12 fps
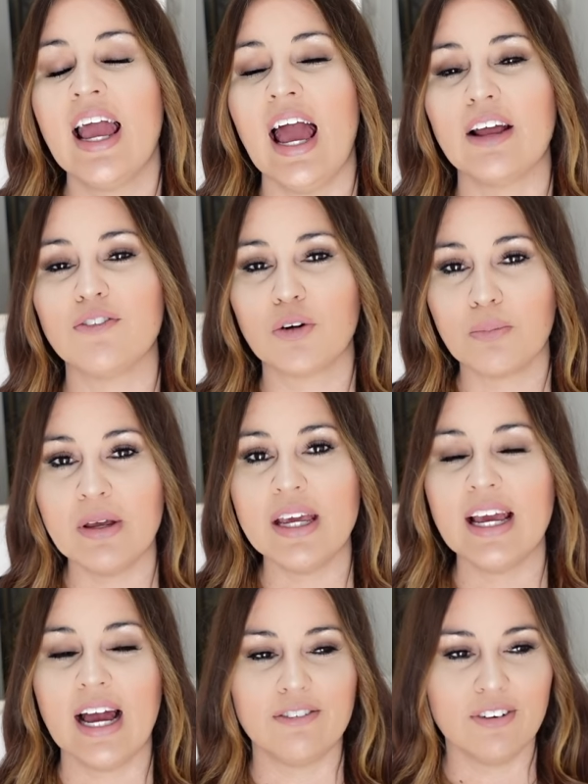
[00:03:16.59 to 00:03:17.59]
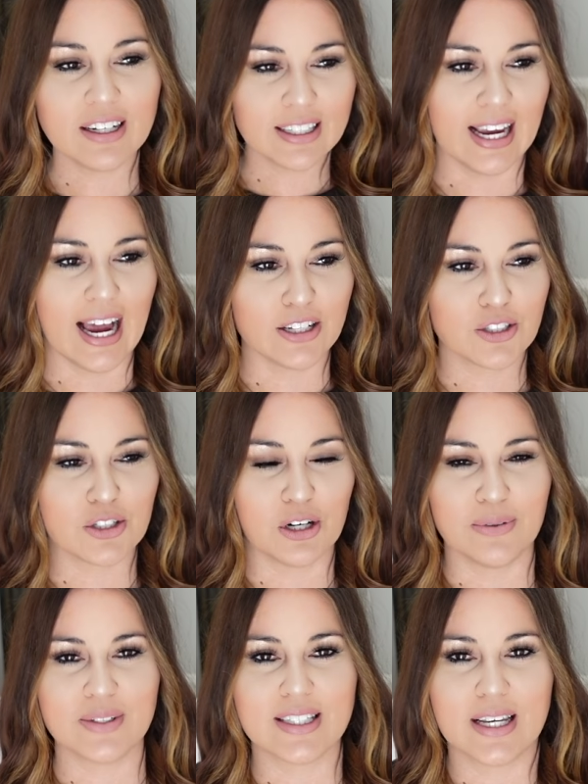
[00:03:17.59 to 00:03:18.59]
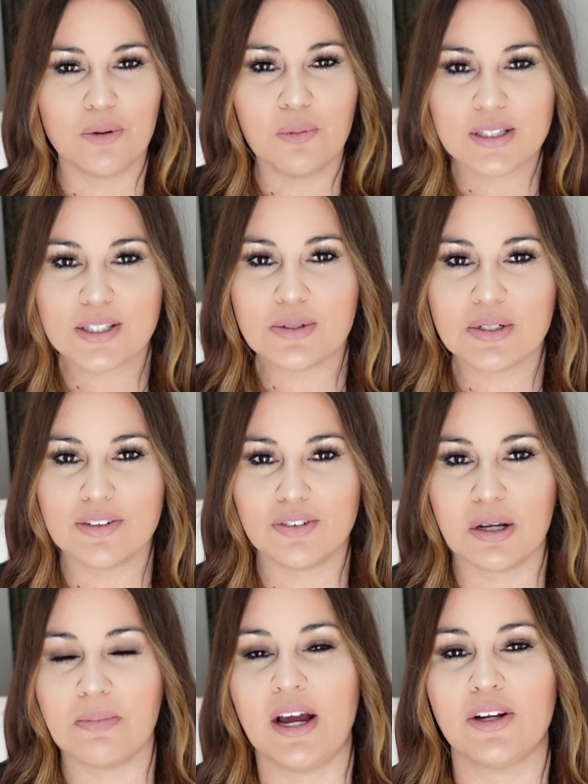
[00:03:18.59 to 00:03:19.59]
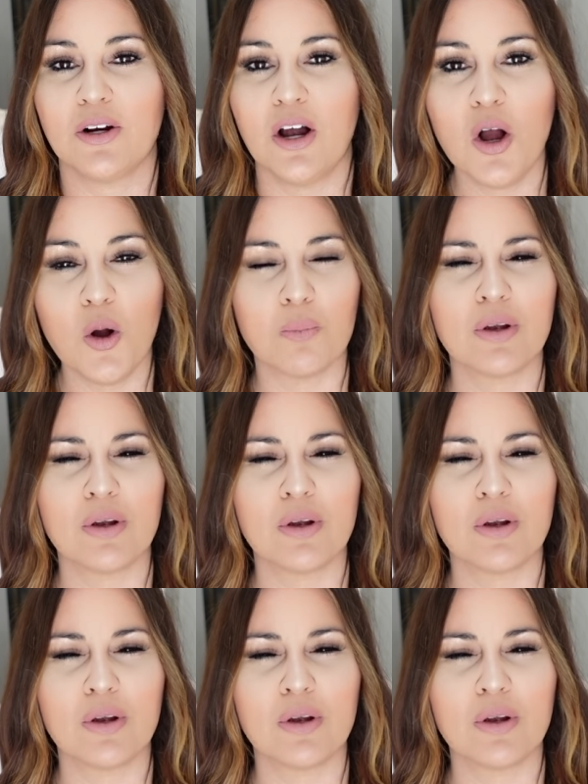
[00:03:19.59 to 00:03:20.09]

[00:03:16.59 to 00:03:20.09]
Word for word: And for me, I finally asked her, I was like, what's so different about your home?